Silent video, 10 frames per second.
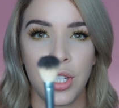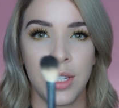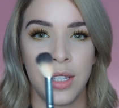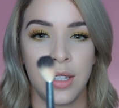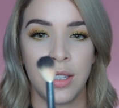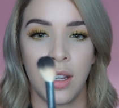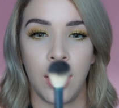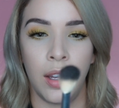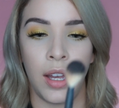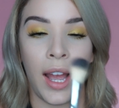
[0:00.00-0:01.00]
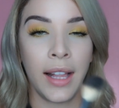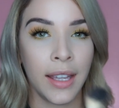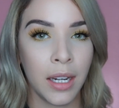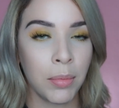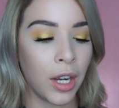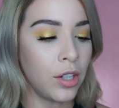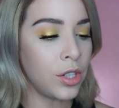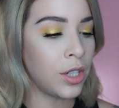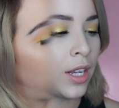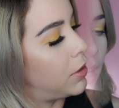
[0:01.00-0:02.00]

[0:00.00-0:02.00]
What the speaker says: This is a highlighting brush.